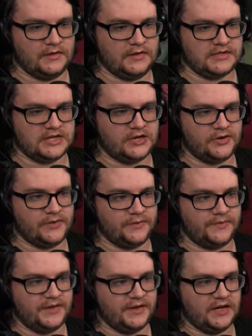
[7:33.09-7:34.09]
So
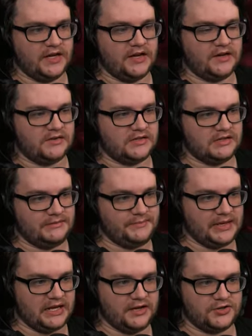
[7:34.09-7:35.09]
the
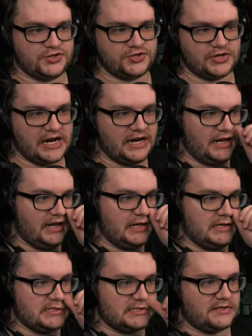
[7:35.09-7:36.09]
beginner strat
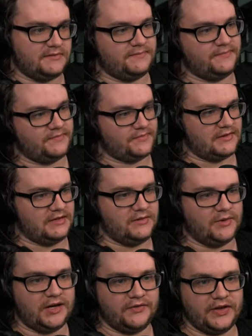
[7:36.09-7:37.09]
is,
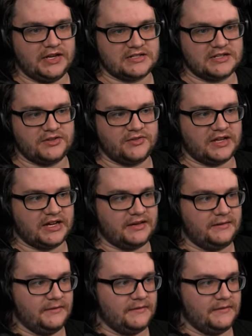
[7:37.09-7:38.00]
well, if he doesn't do that,